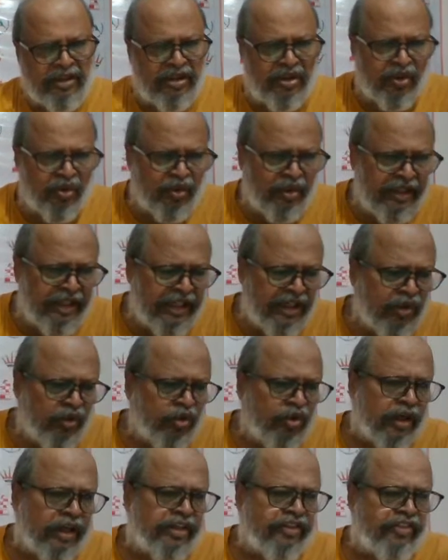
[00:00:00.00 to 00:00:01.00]
You need
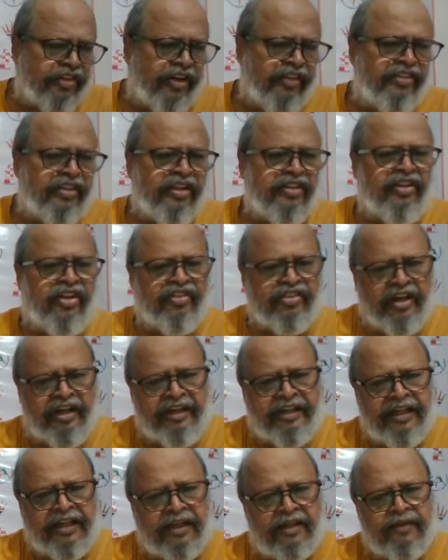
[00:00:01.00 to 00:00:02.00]
to strengthen the
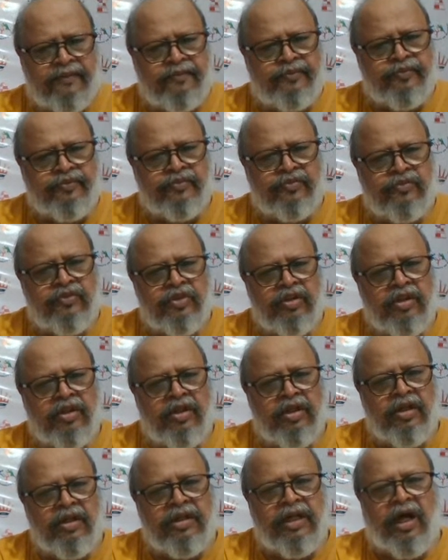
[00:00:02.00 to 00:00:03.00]
center.
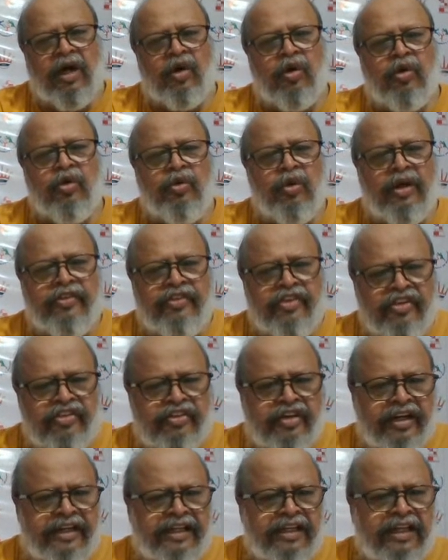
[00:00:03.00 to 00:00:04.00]
Now you are just
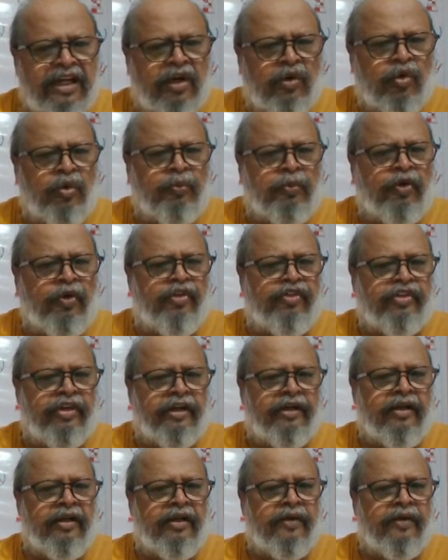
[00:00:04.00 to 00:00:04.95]
getting a good position.